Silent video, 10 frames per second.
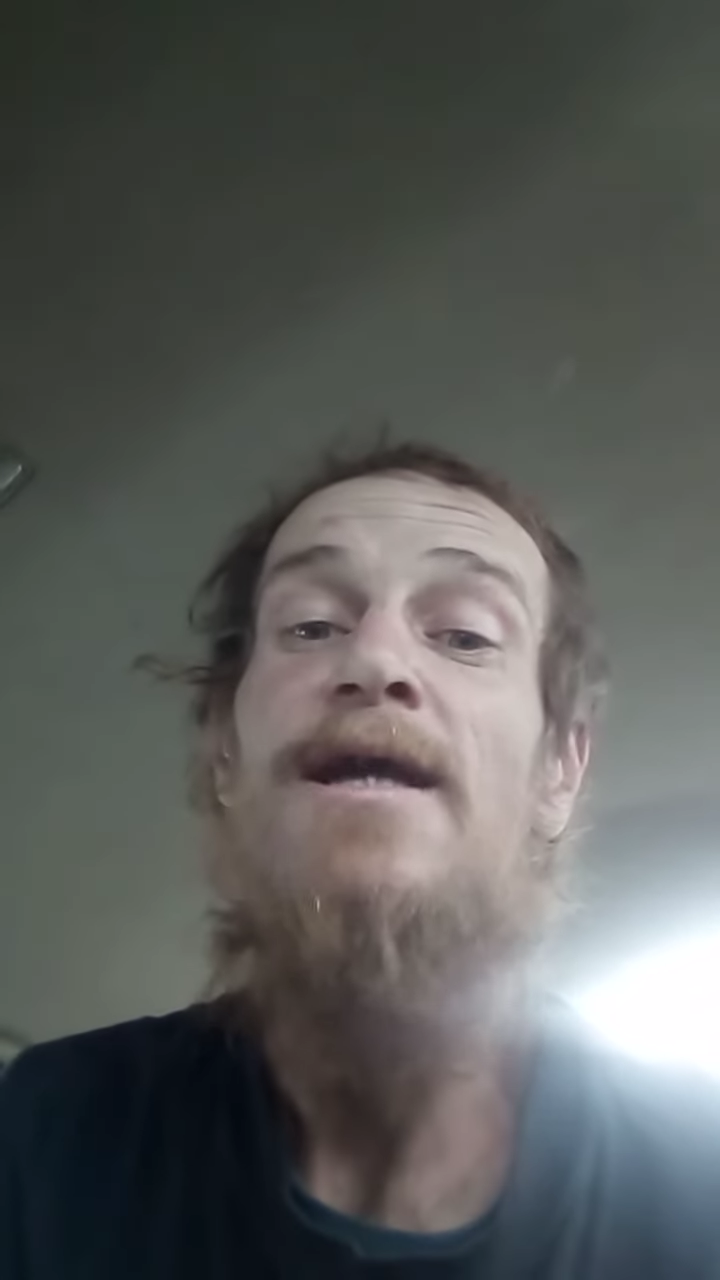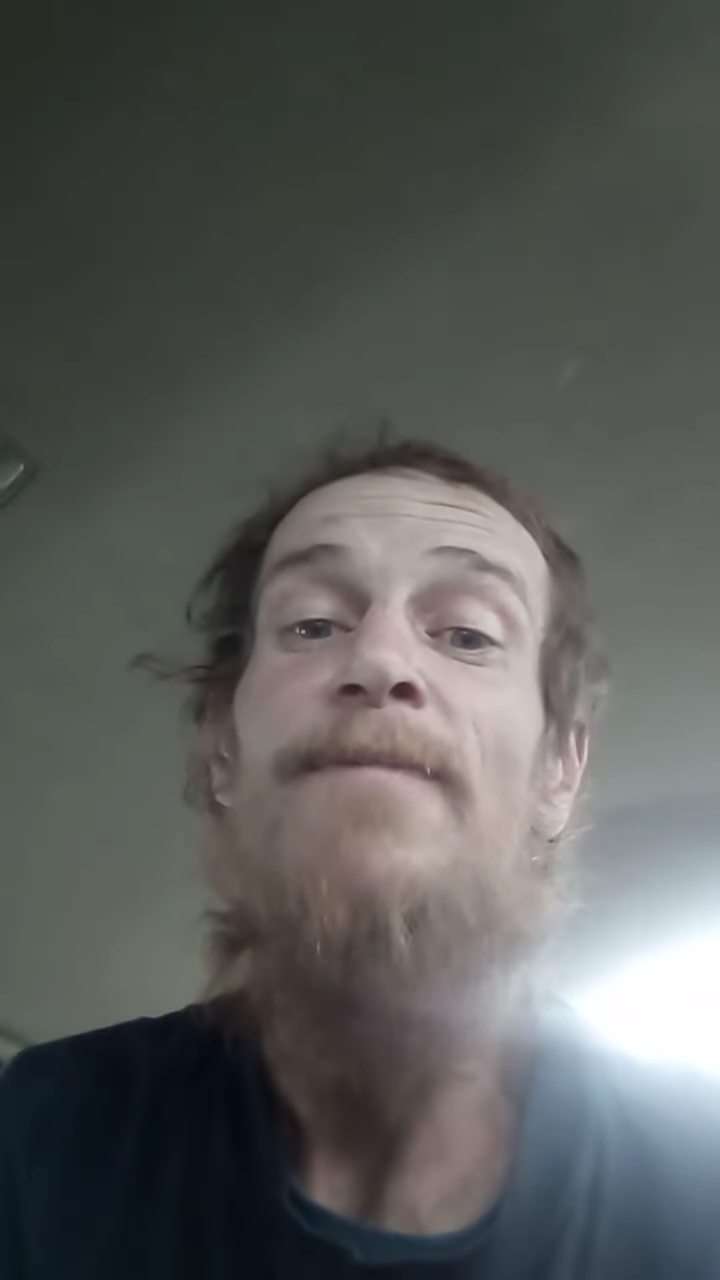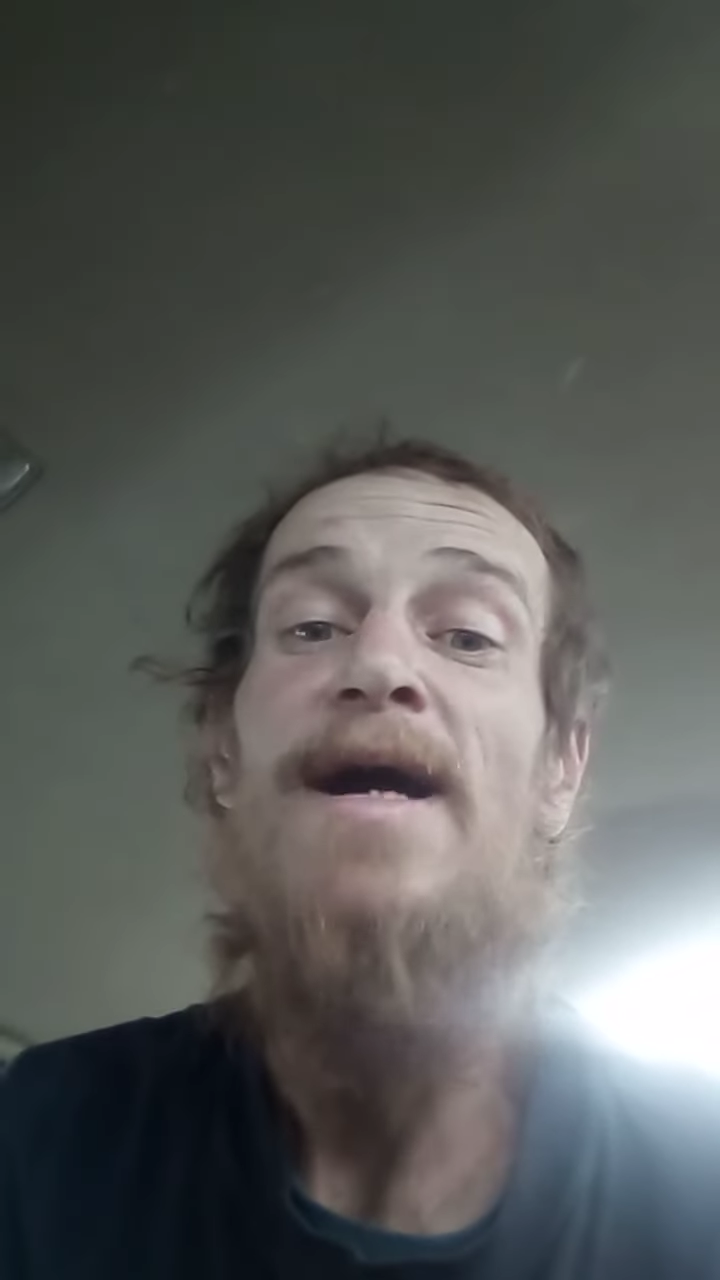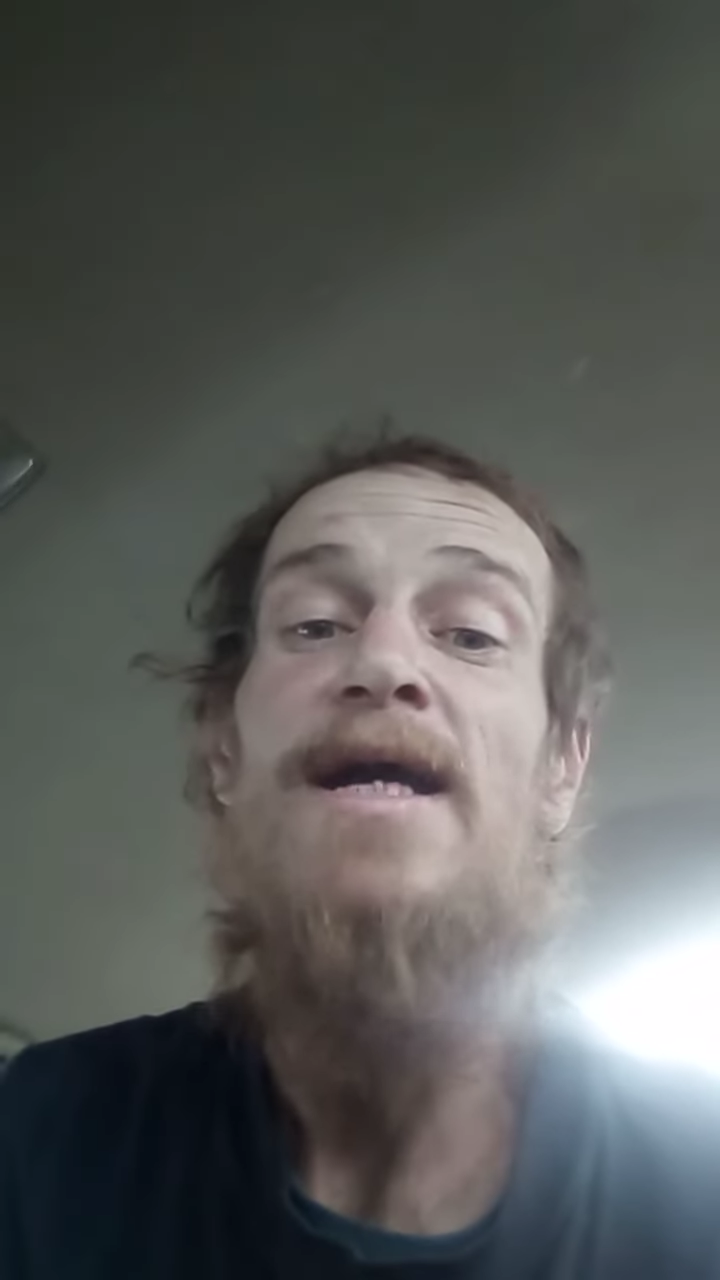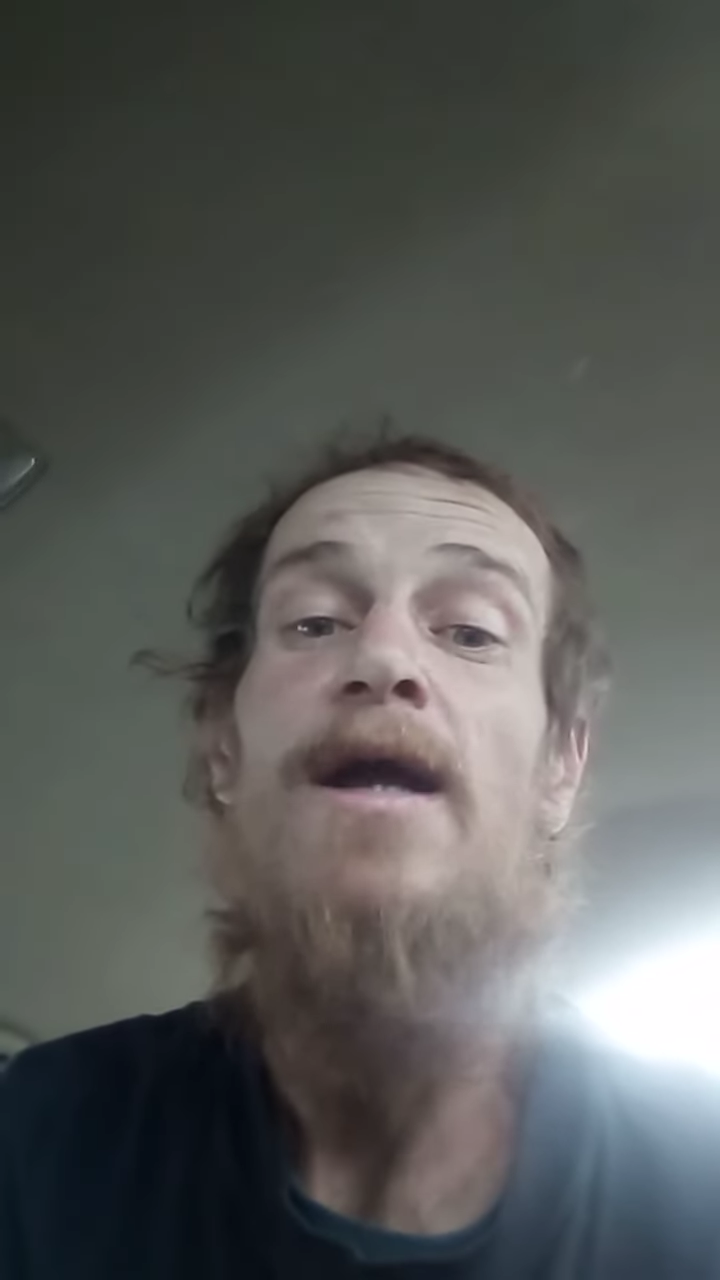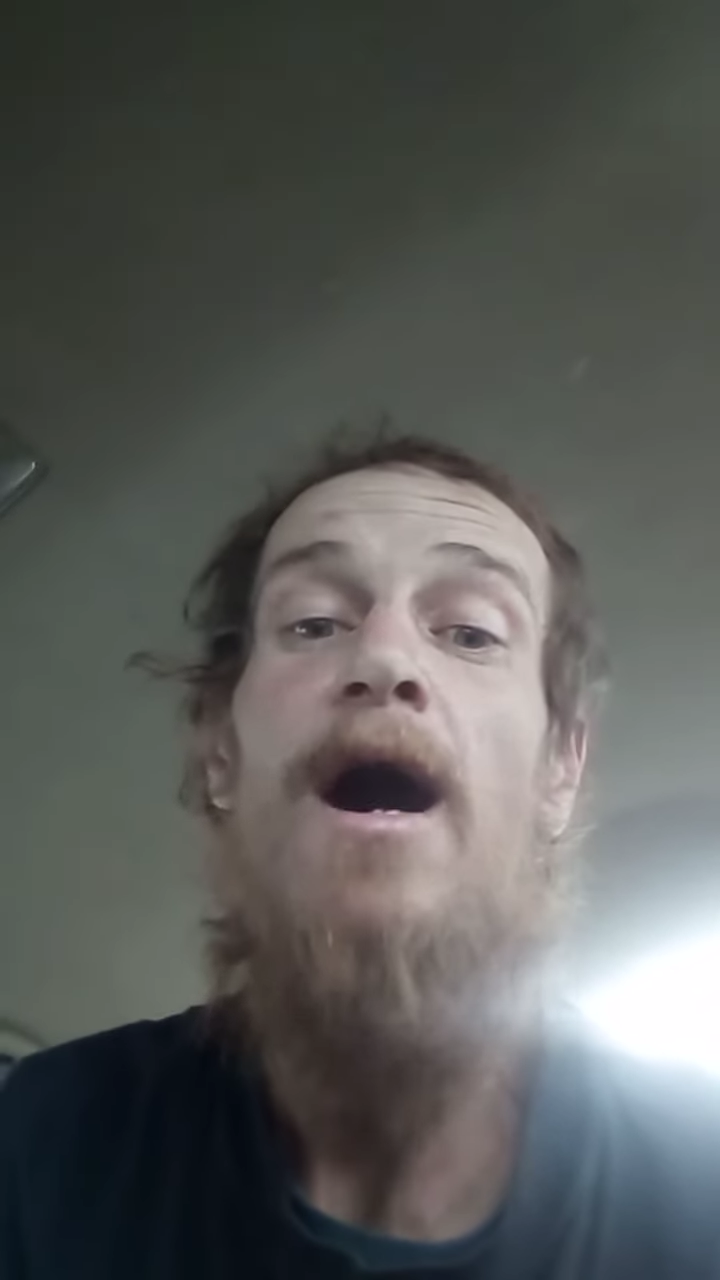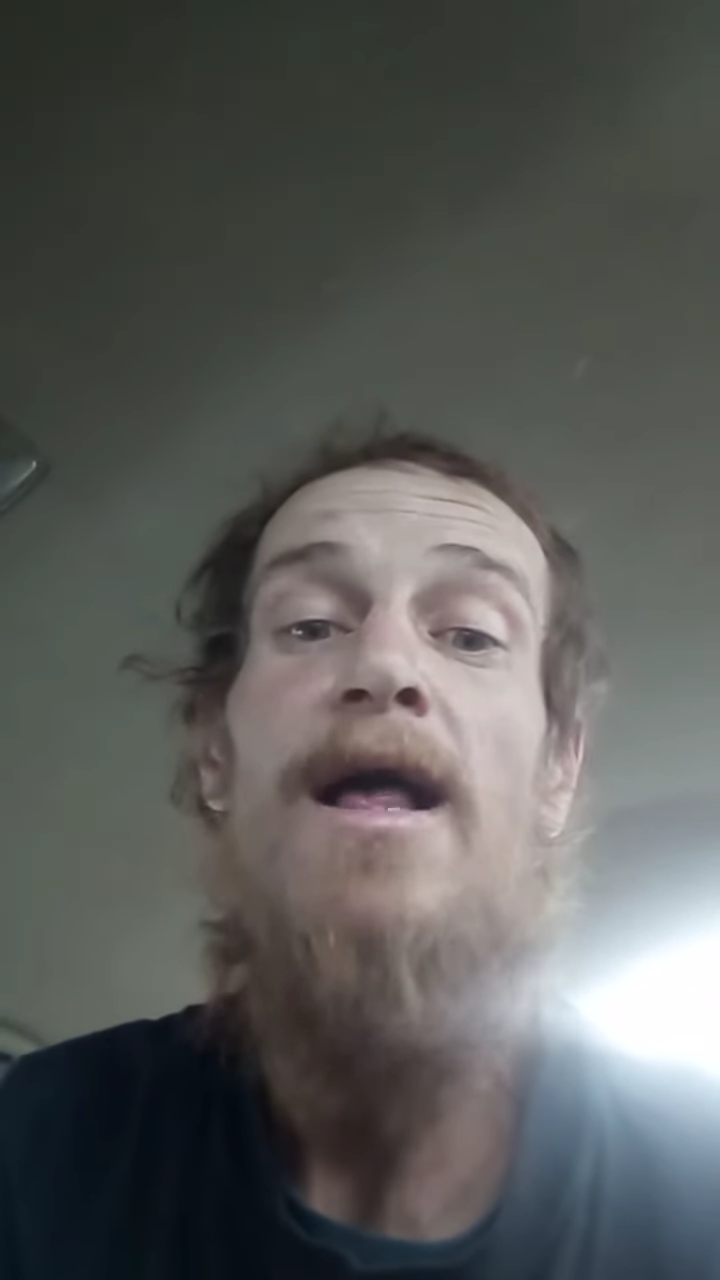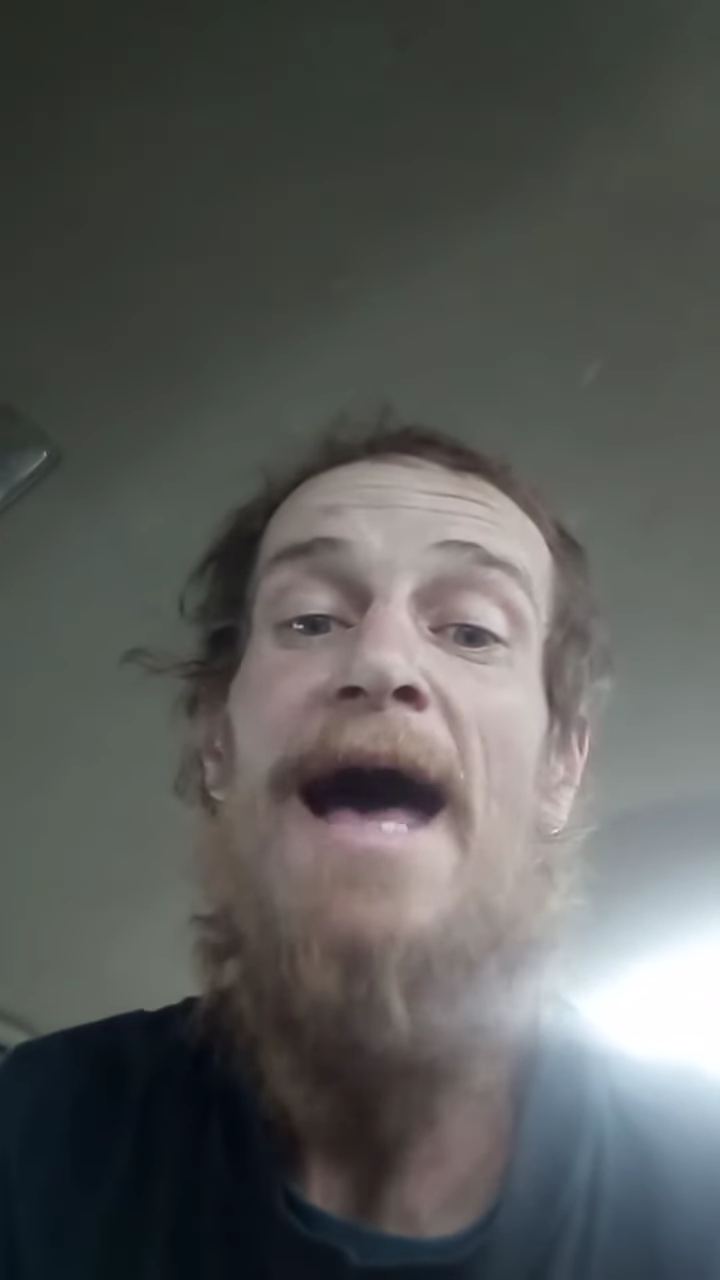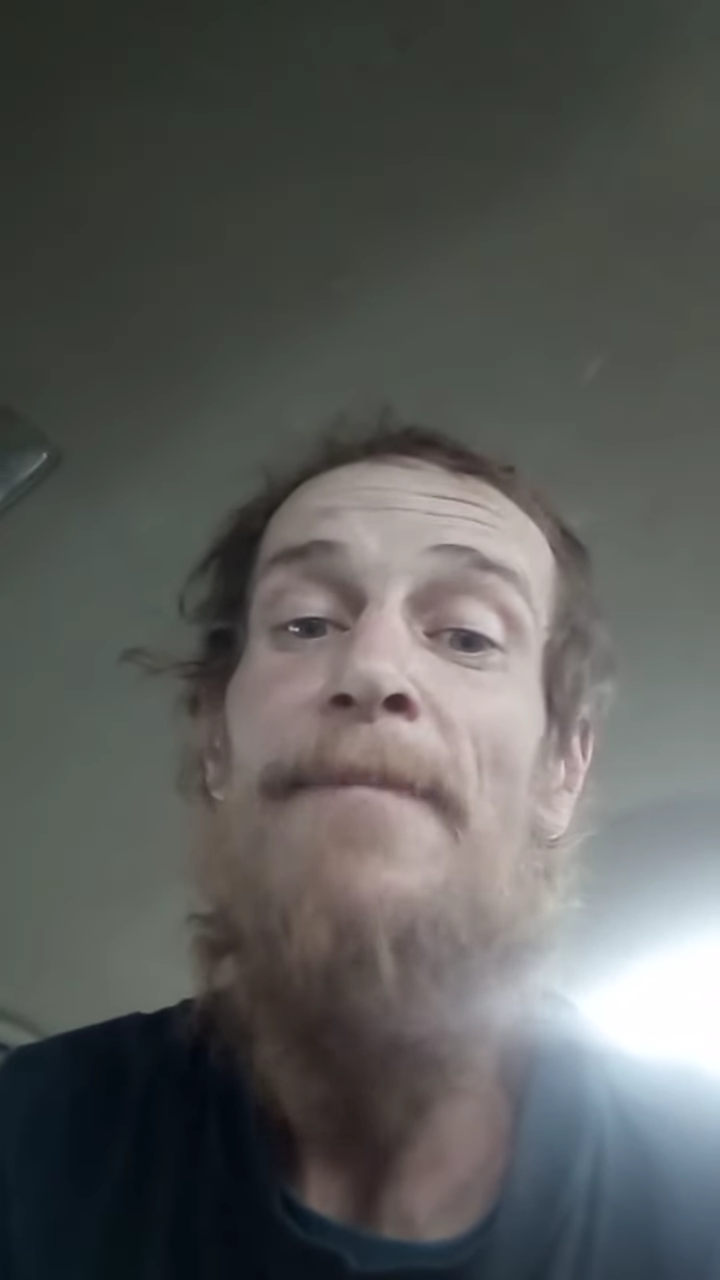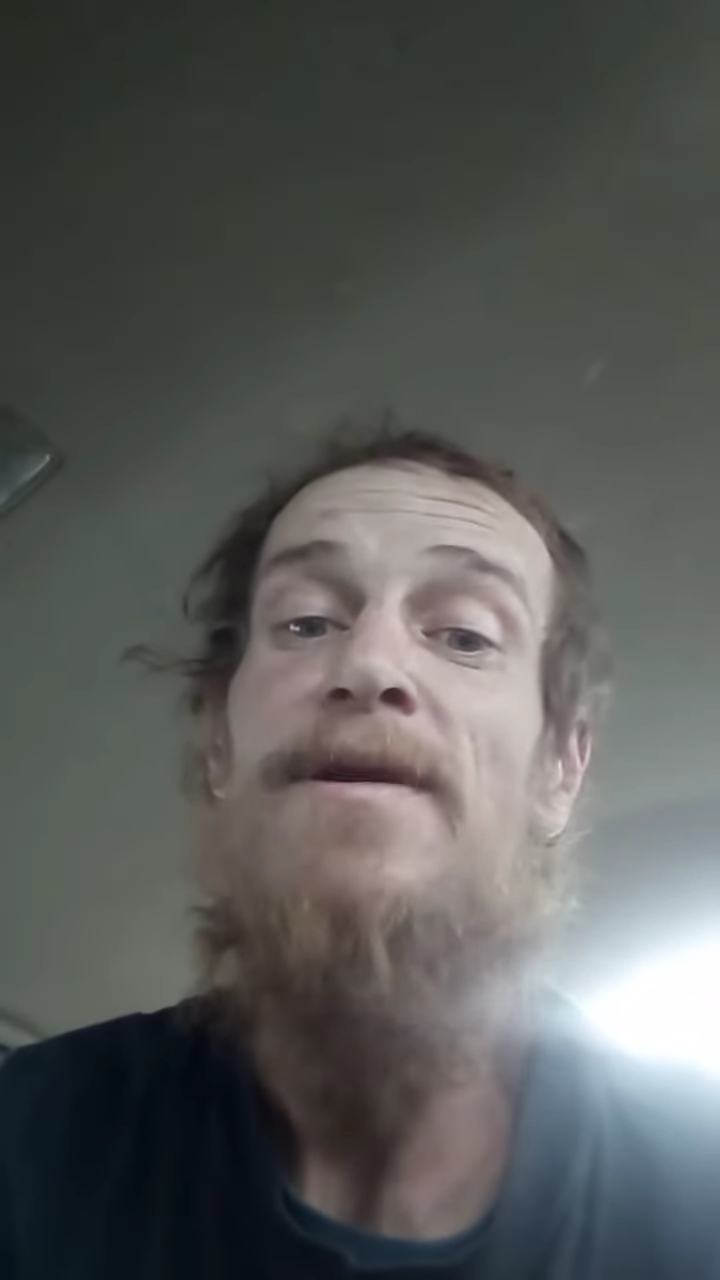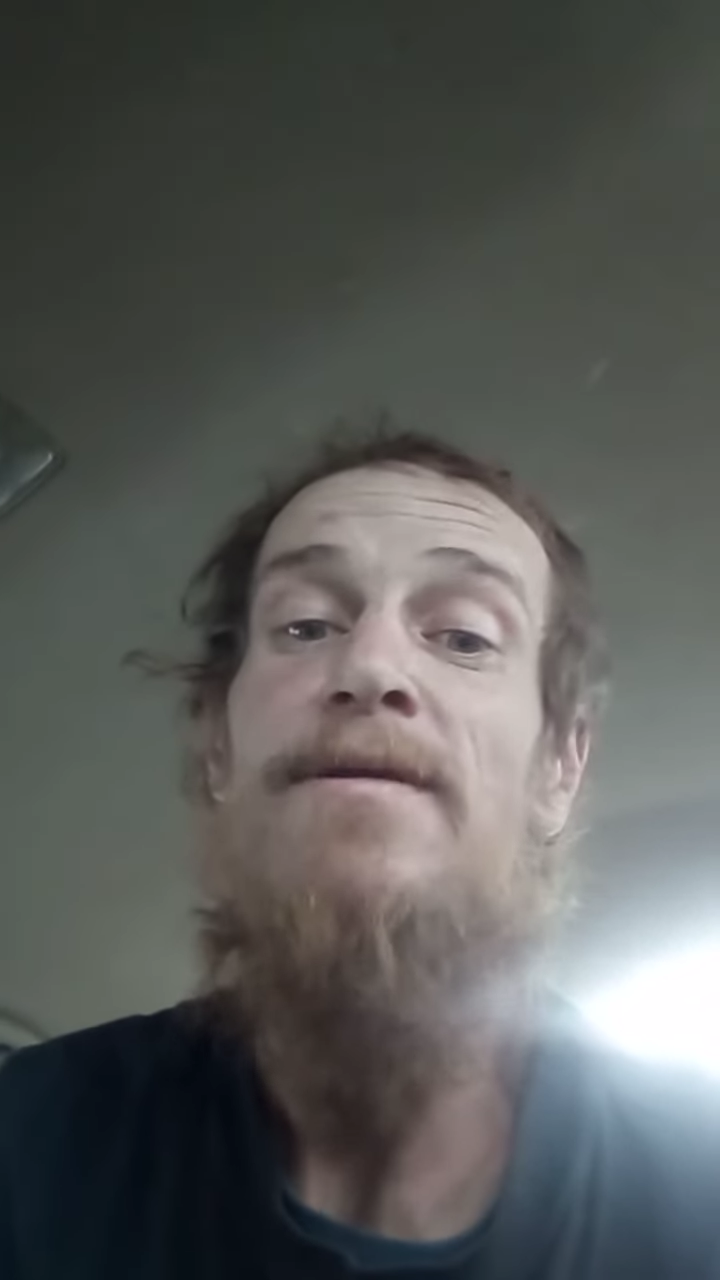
fucking all happening